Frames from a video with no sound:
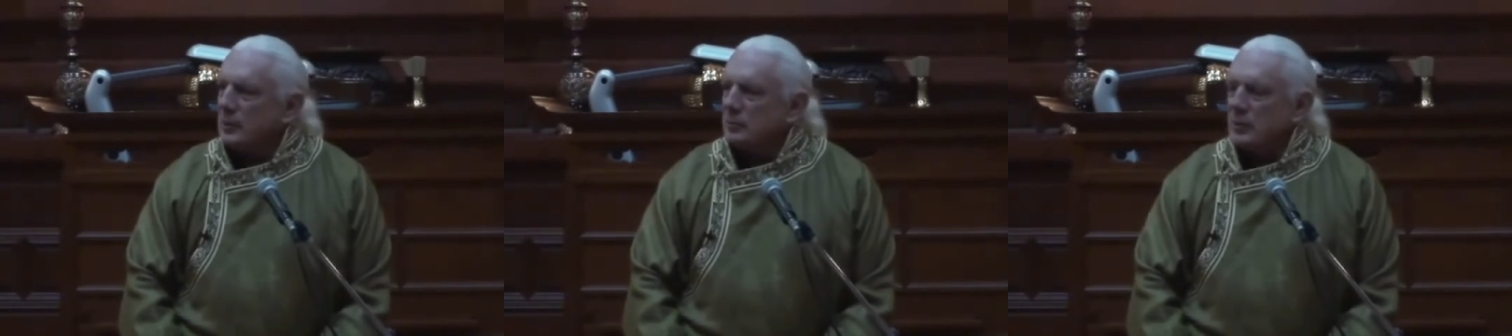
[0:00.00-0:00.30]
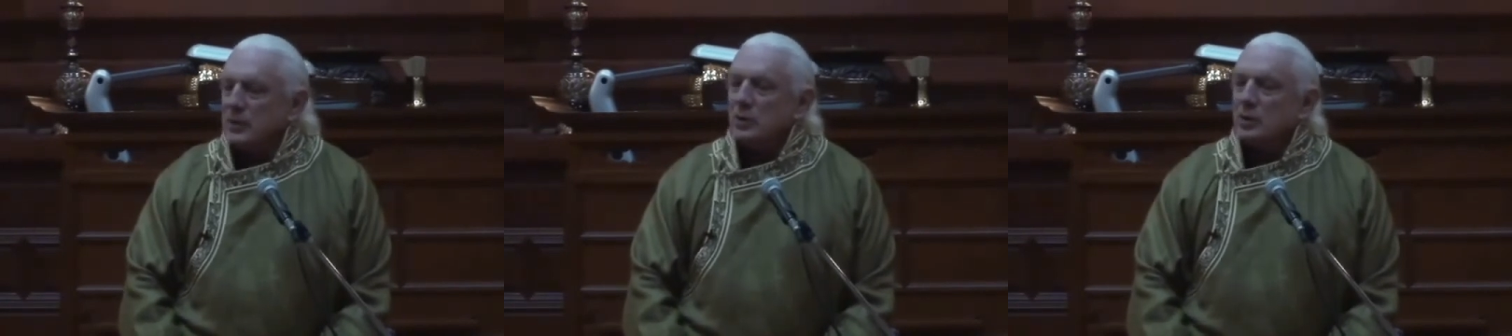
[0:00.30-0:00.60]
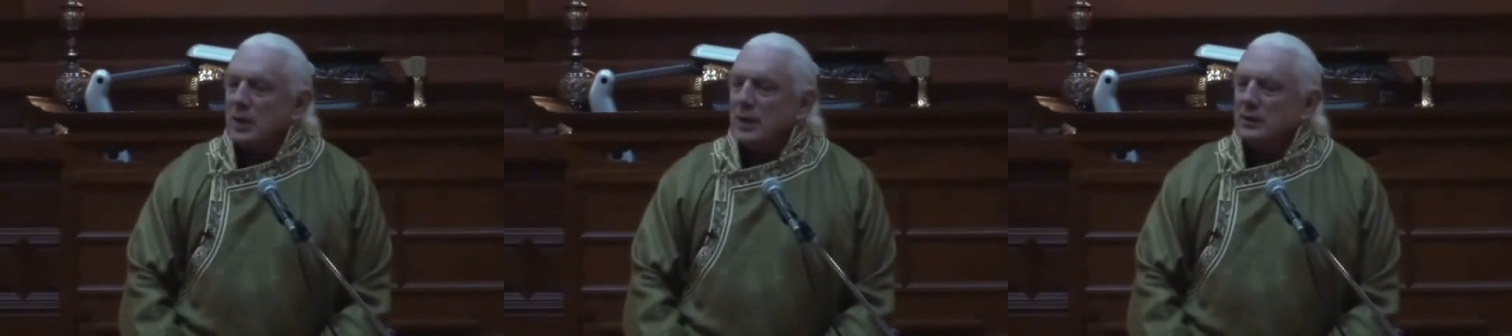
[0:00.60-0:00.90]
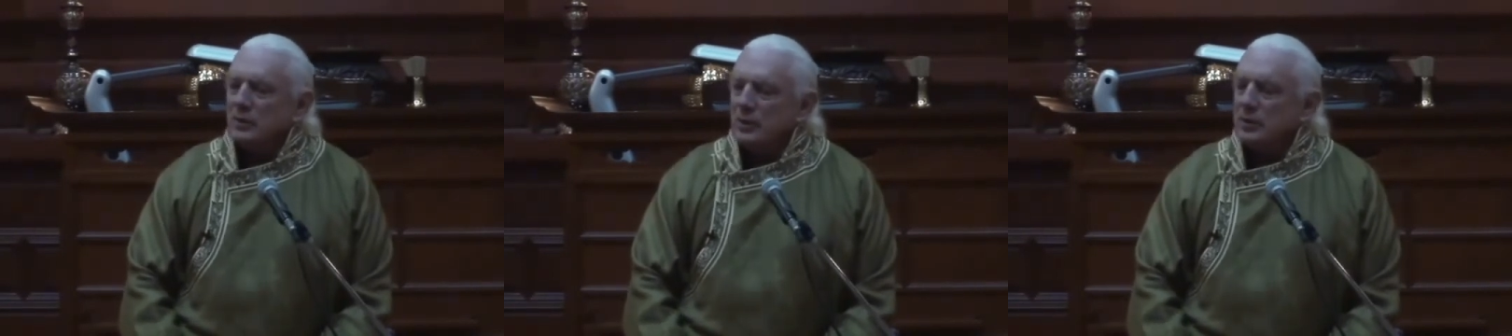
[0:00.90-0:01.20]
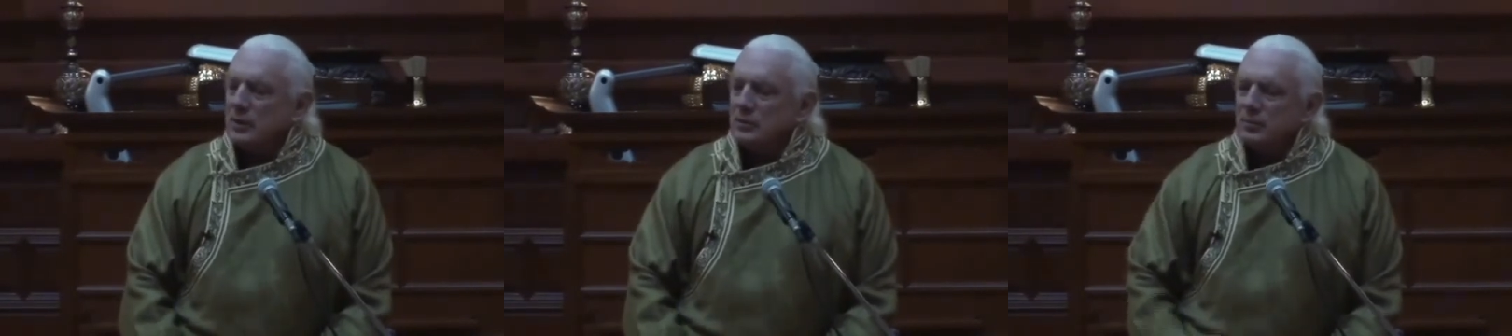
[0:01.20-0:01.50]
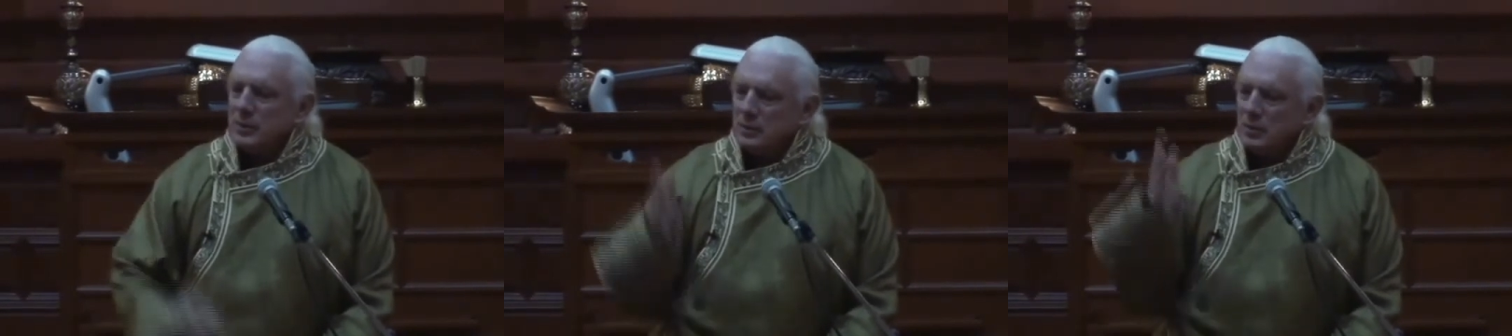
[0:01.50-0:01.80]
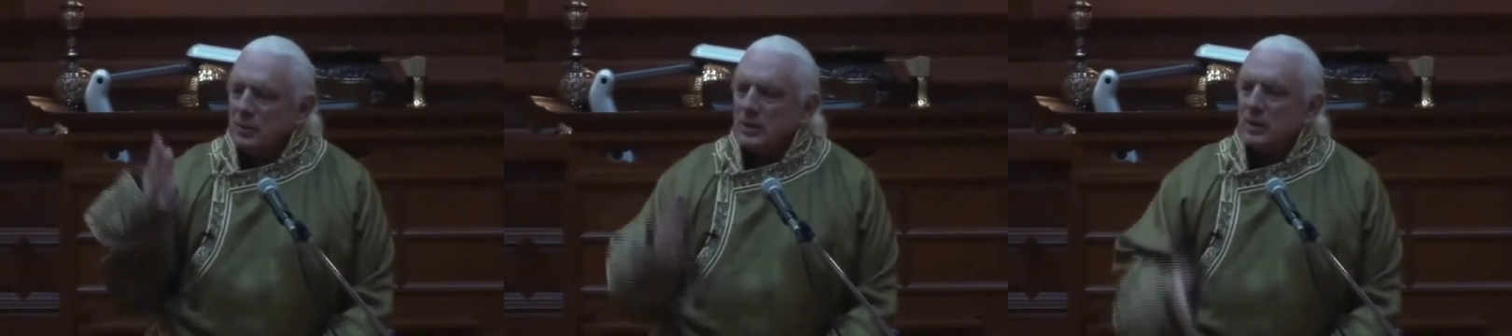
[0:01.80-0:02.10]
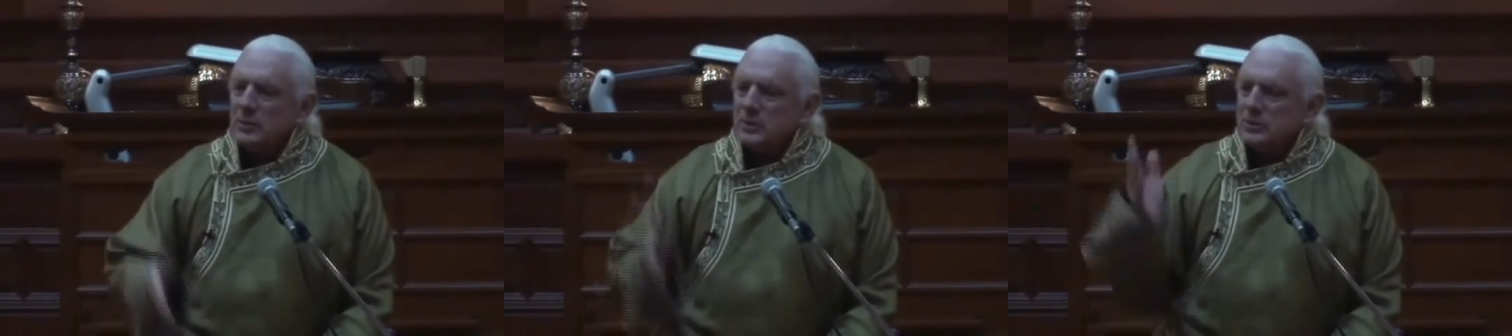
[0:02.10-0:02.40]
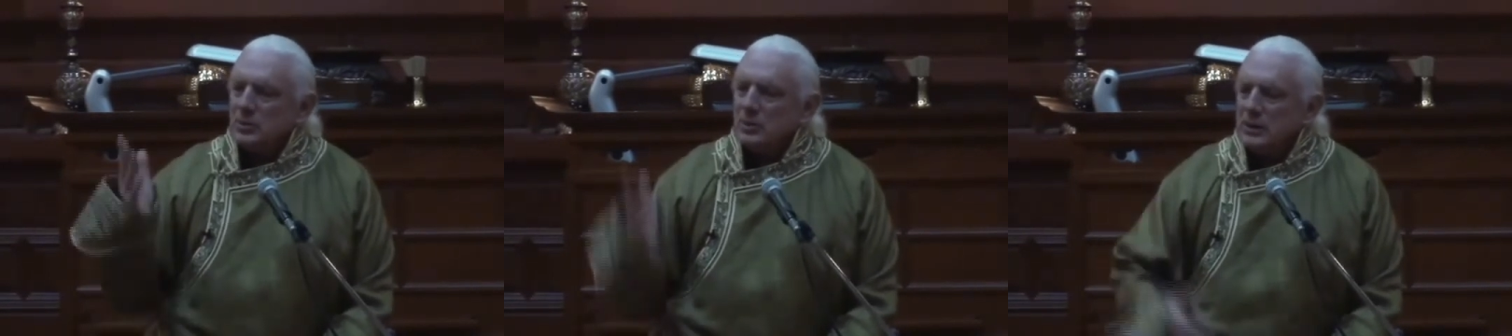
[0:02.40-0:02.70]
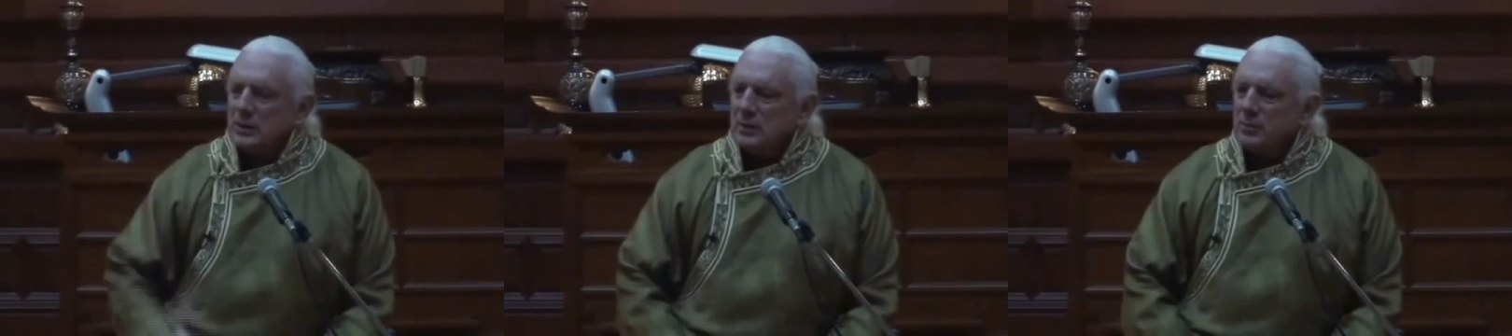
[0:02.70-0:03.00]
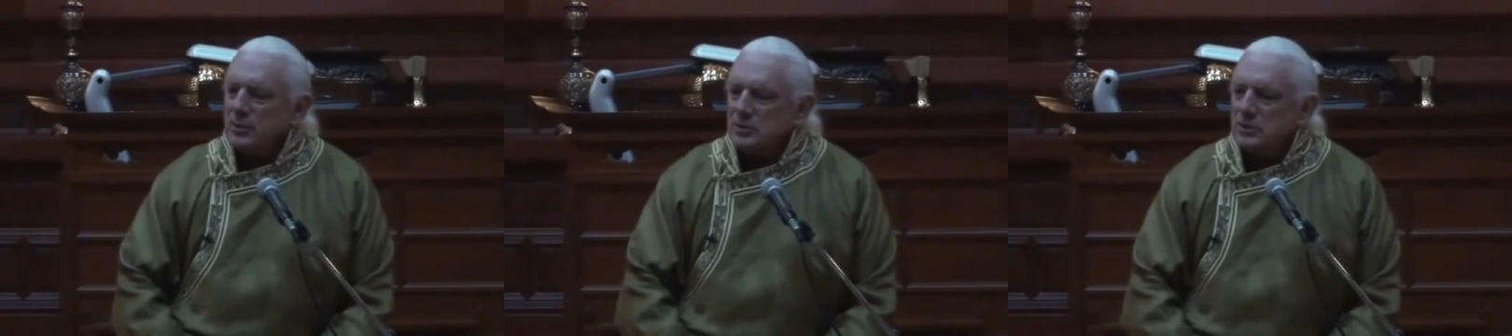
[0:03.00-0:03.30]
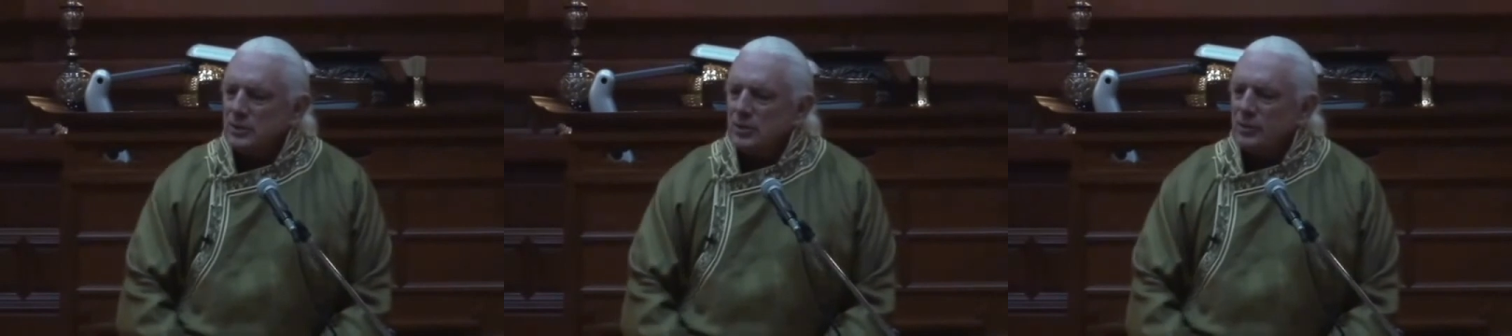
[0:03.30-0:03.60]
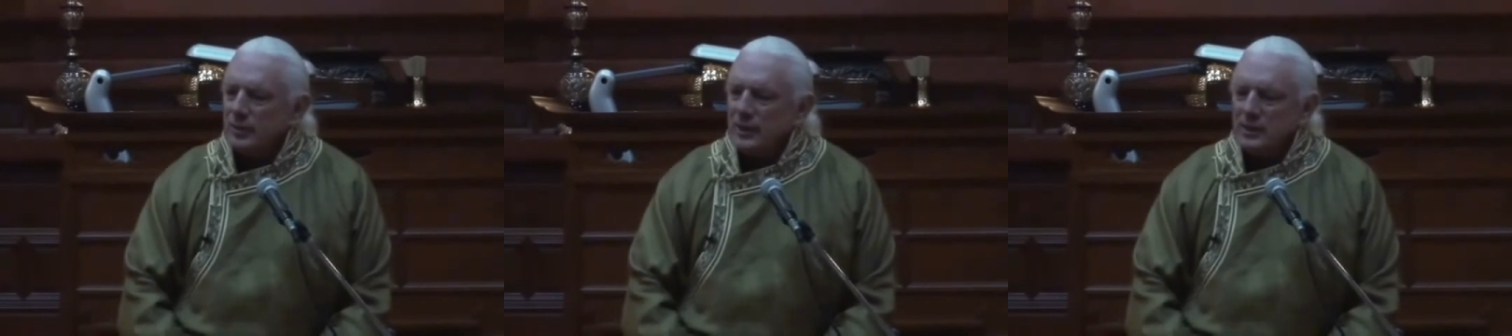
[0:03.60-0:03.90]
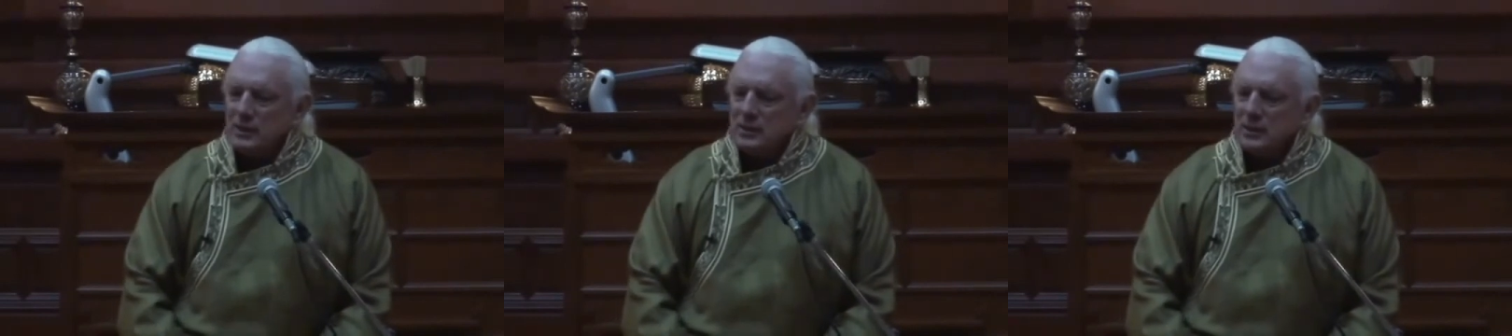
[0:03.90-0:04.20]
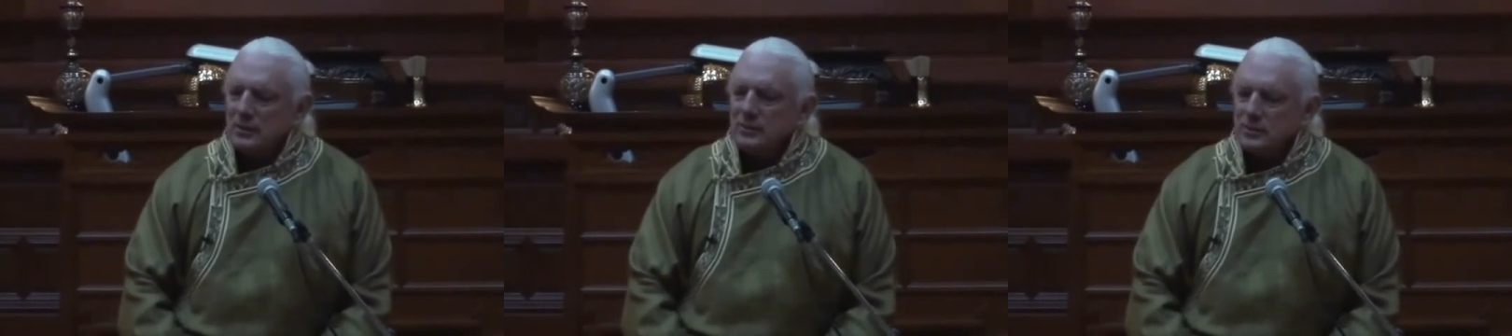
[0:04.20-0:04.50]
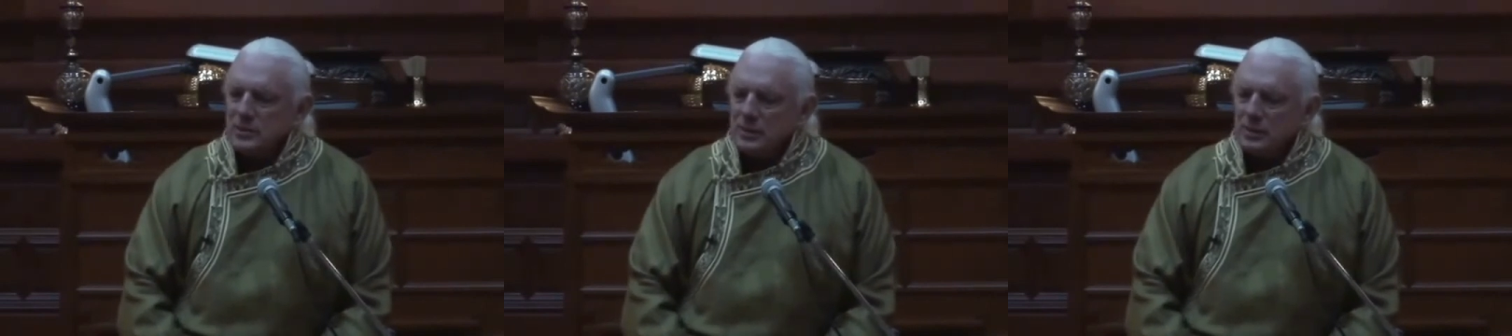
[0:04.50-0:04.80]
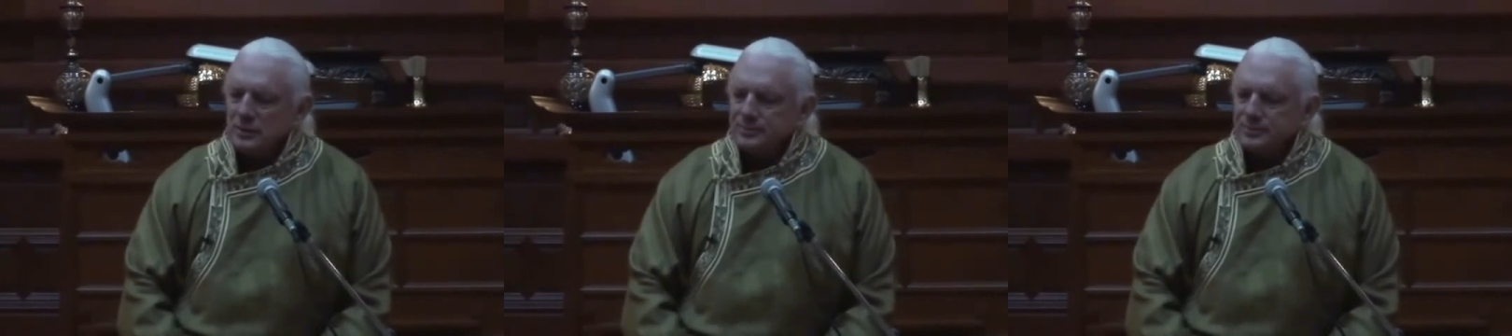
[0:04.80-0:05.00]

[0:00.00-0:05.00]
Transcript: But in your mind they're a thief. But no matter how much you look in that person, you don't find the thief, etc.